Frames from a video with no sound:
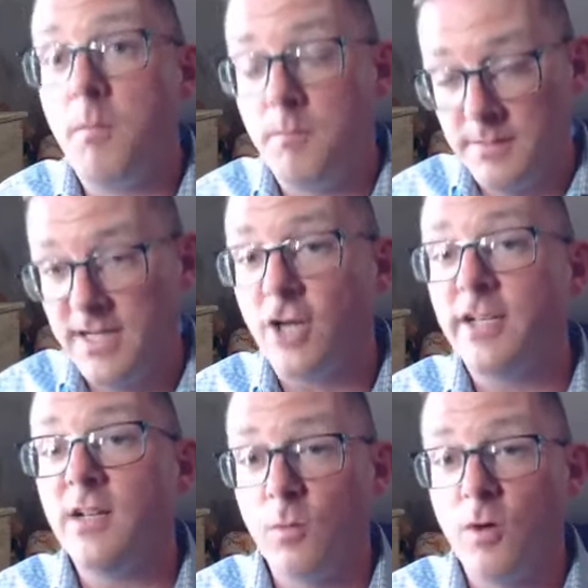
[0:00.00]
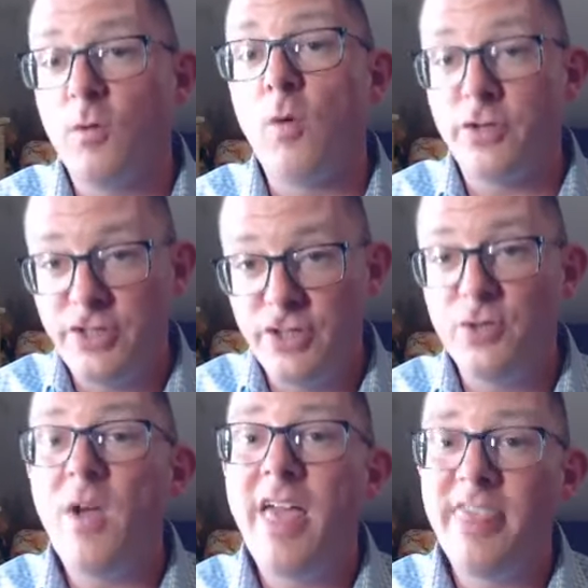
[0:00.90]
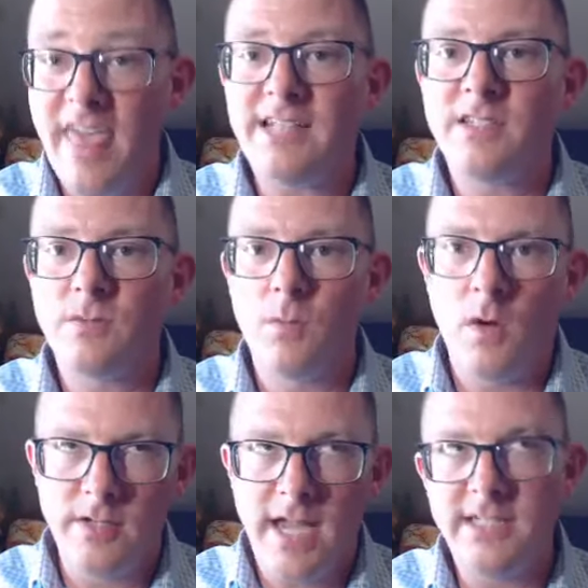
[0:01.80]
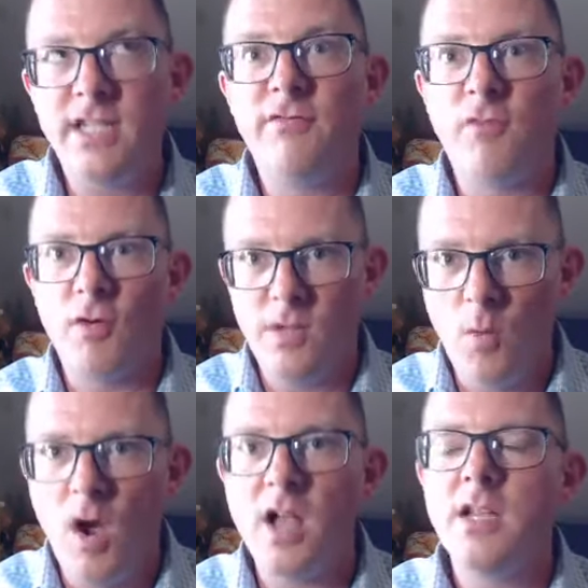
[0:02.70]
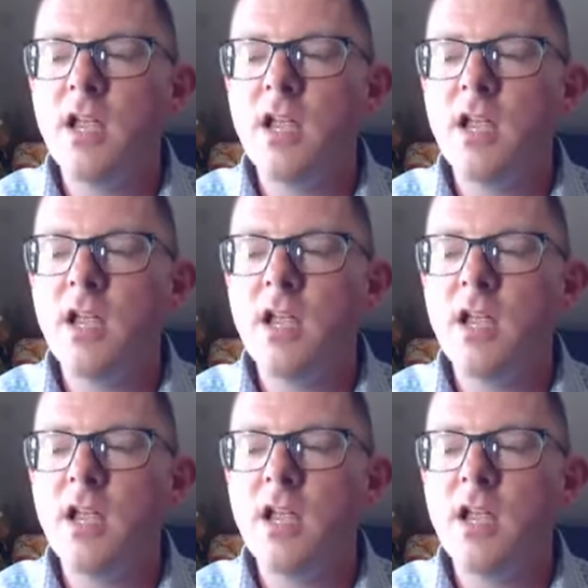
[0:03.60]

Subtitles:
Starting in World War II, or 1941,